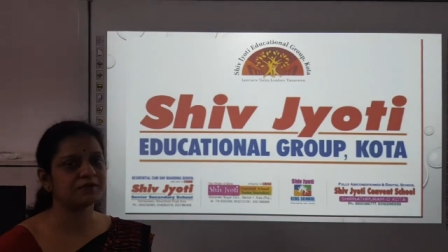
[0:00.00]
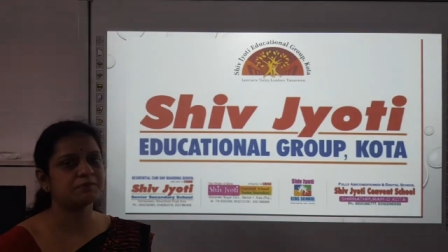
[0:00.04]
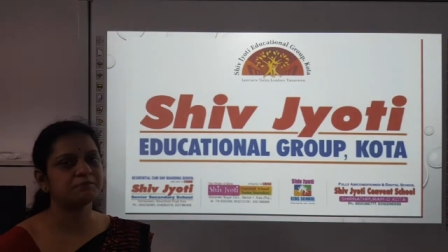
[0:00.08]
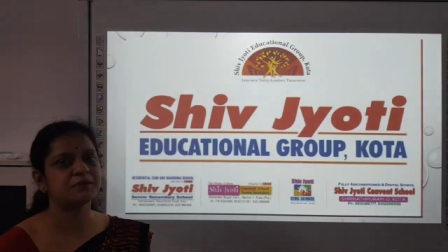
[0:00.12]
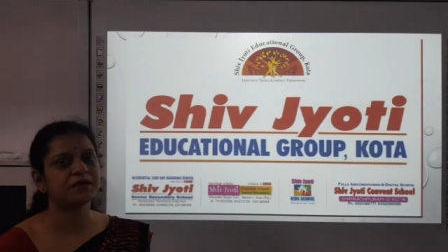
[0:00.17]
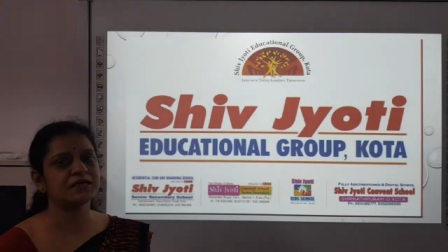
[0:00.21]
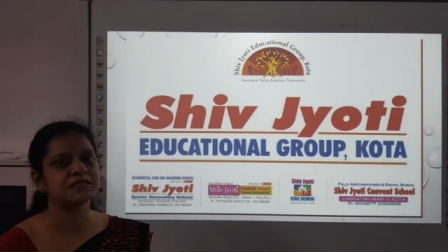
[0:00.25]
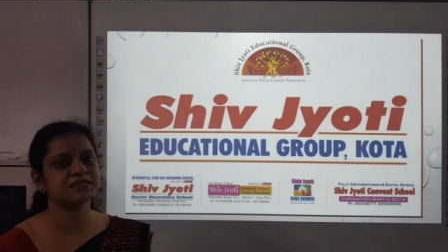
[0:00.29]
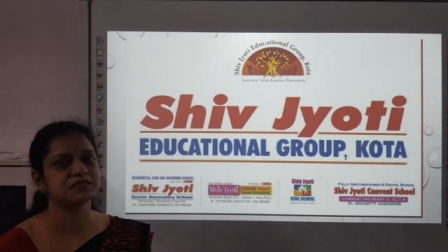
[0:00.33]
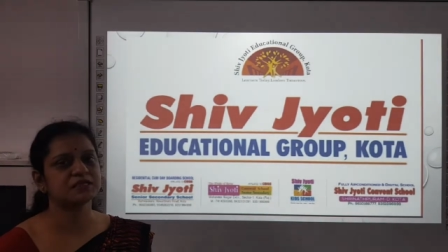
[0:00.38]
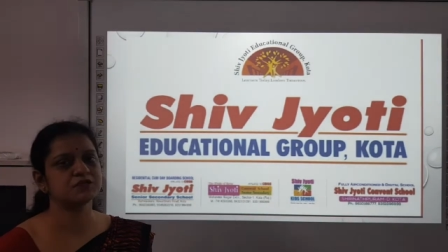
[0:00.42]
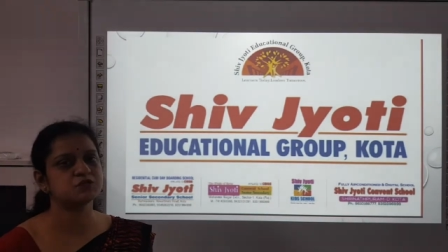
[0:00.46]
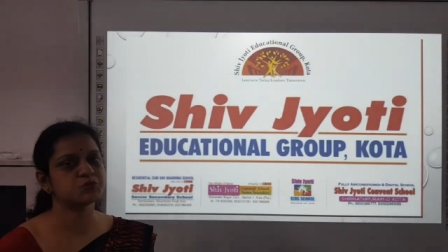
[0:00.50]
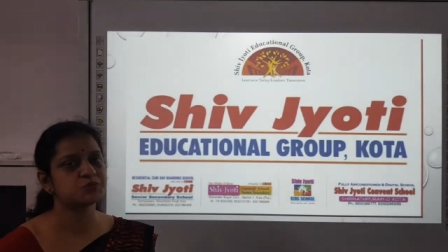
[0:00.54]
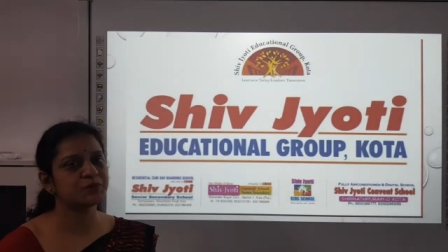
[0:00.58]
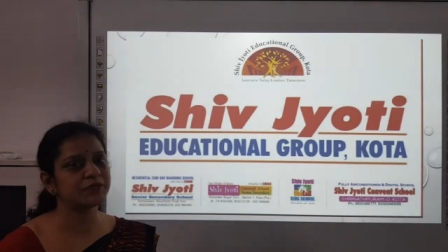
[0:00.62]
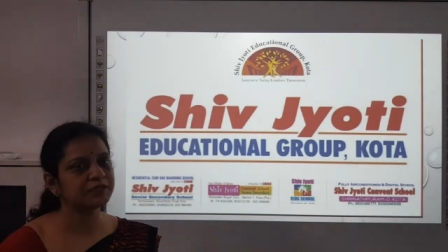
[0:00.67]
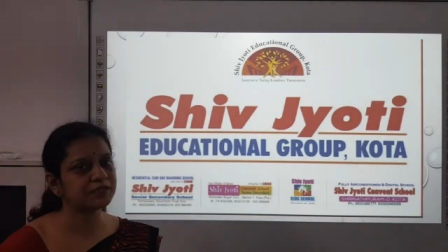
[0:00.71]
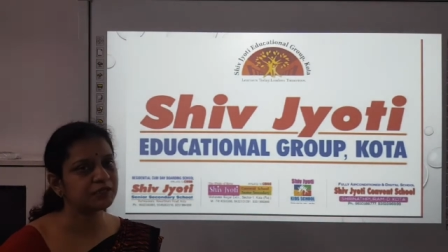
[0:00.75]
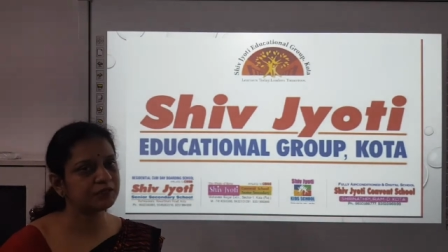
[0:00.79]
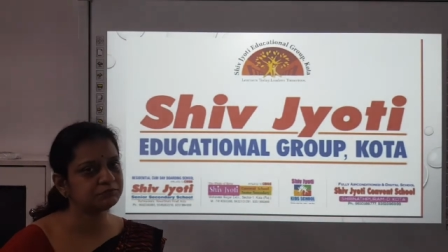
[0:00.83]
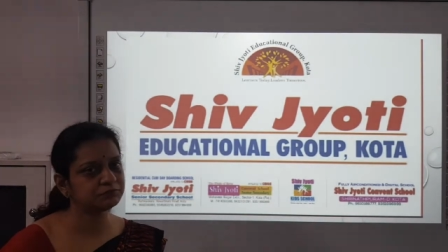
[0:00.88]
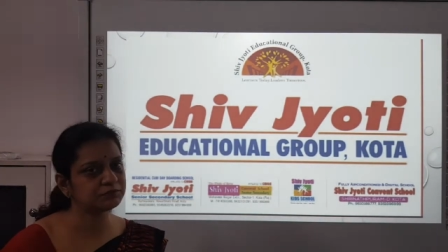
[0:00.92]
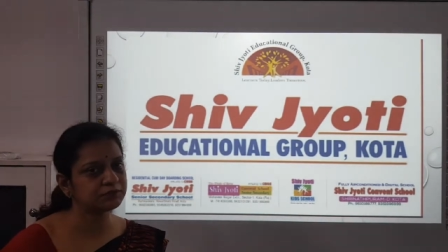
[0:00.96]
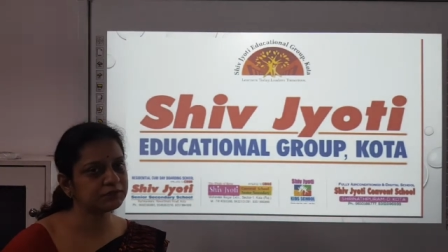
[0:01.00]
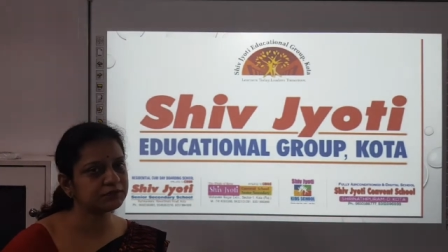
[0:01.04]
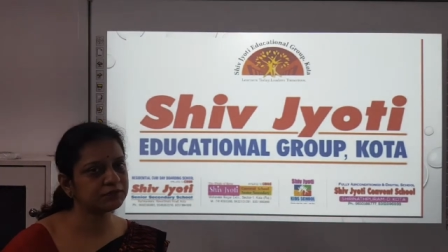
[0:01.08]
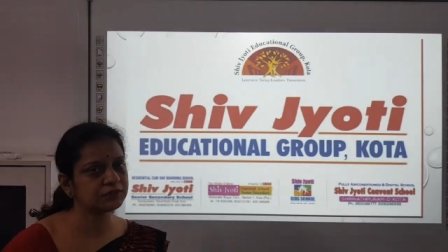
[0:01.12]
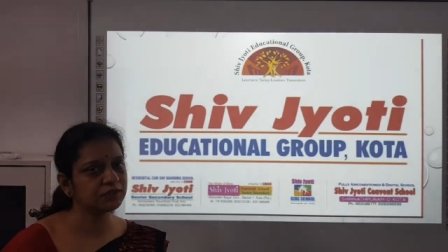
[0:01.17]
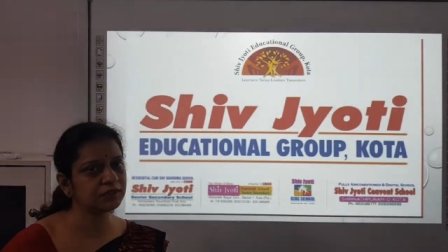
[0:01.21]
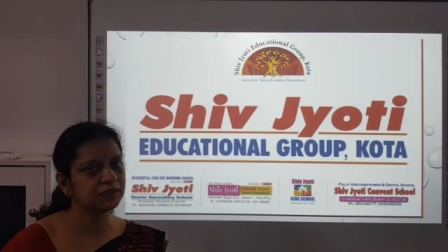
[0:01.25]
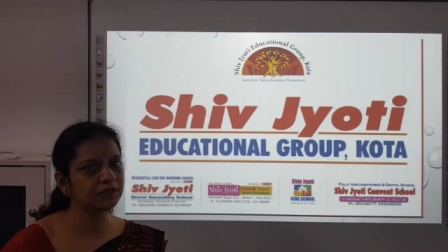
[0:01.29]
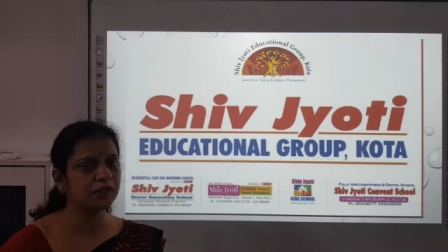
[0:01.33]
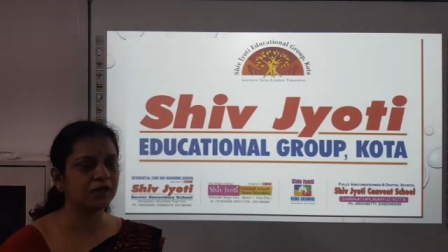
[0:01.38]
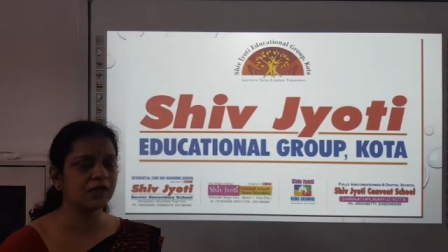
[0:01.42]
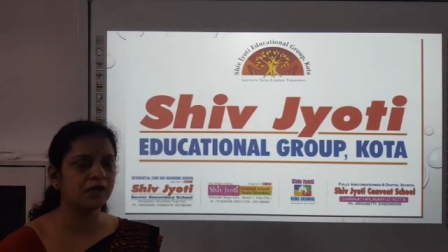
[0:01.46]
Myself Shweta
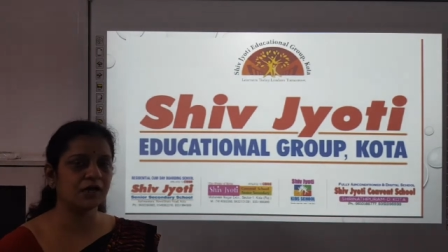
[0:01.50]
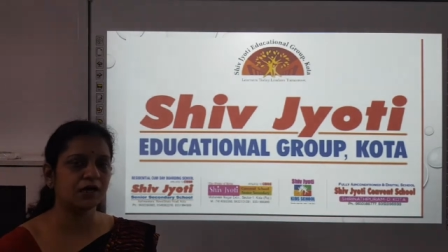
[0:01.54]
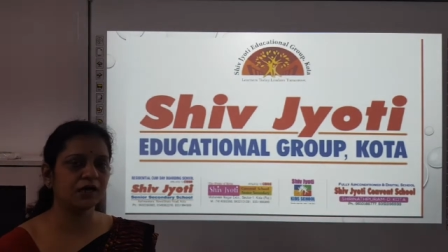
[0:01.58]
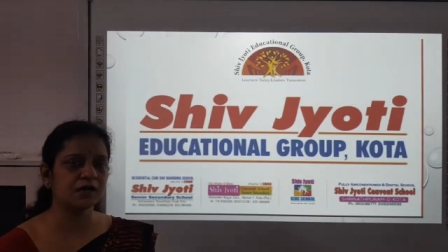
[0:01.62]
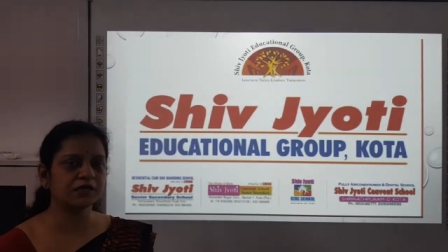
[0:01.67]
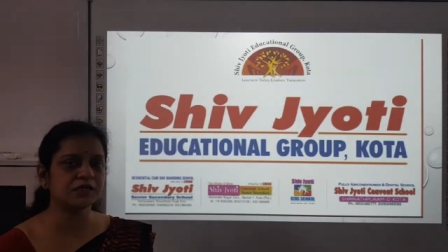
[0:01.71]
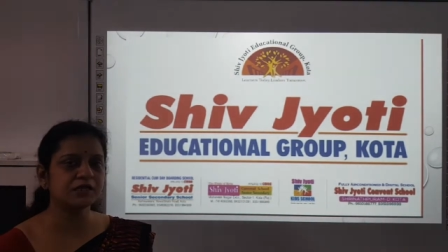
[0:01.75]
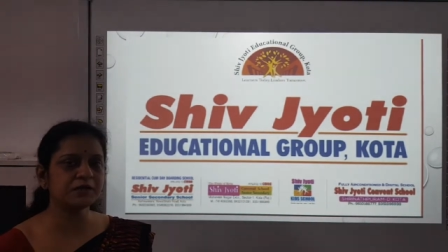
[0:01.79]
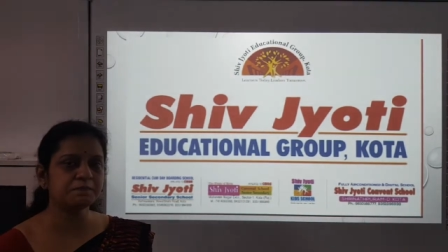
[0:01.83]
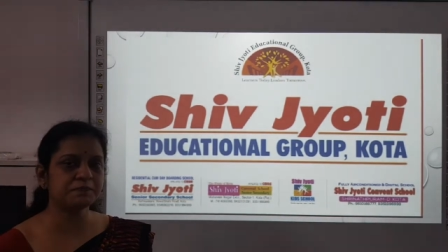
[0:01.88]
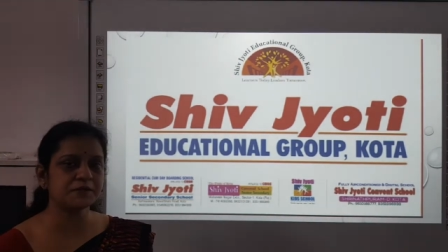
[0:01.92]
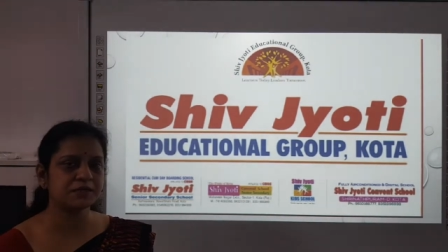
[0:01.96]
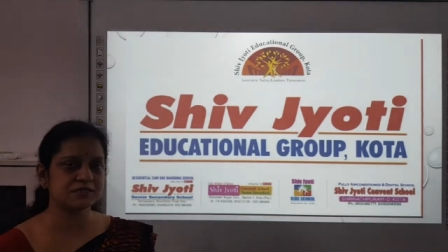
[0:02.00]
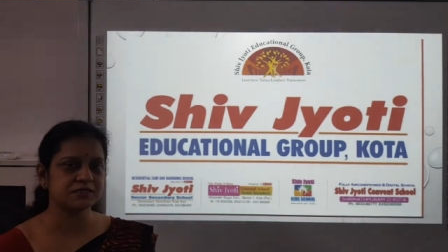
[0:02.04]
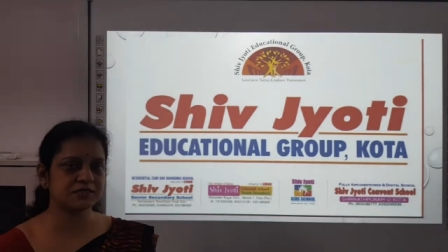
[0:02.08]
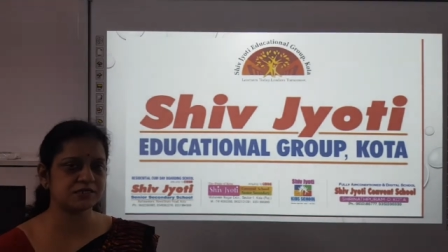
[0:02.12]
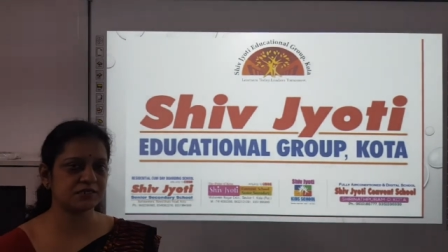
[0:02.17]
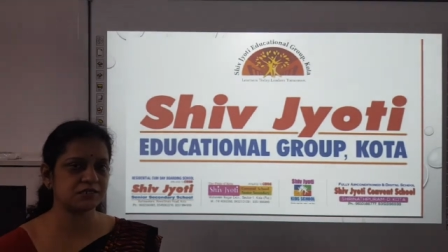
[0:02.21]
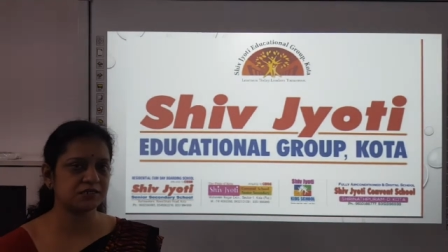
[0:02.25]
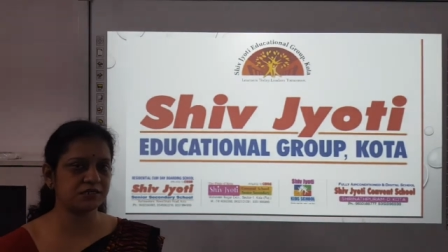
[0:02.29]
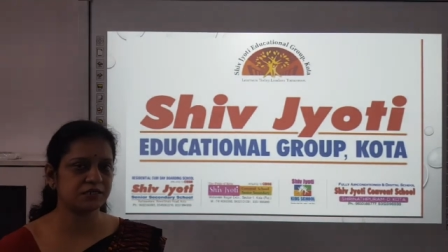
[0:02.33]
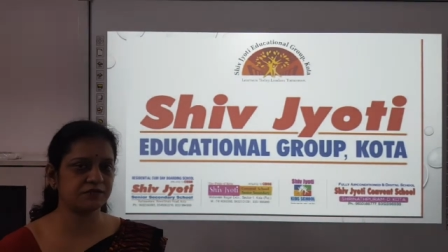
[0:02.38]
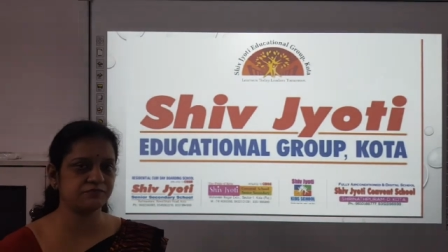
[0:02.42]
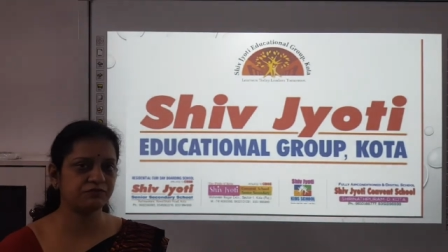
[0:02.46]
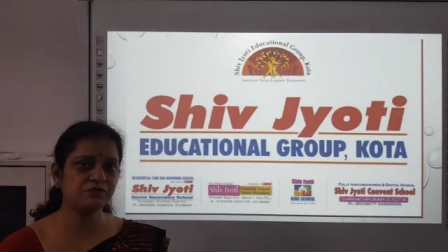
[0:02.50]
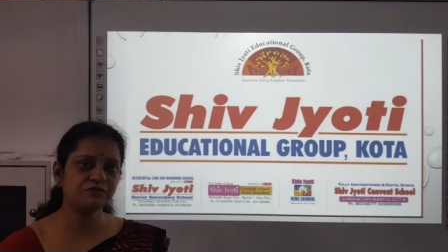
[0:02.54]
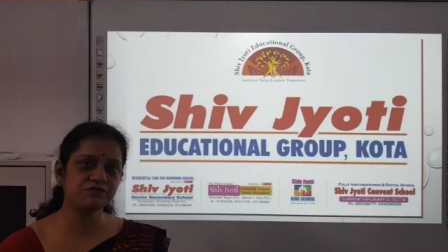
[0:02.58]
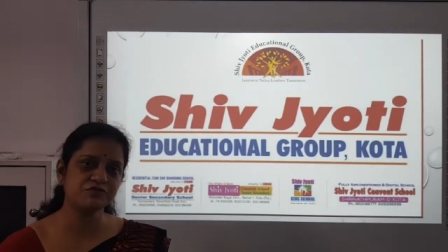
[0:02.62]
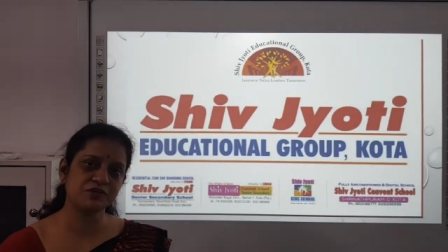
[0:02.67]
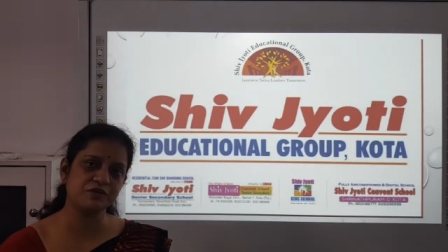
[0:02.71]
Mutkal, a representative of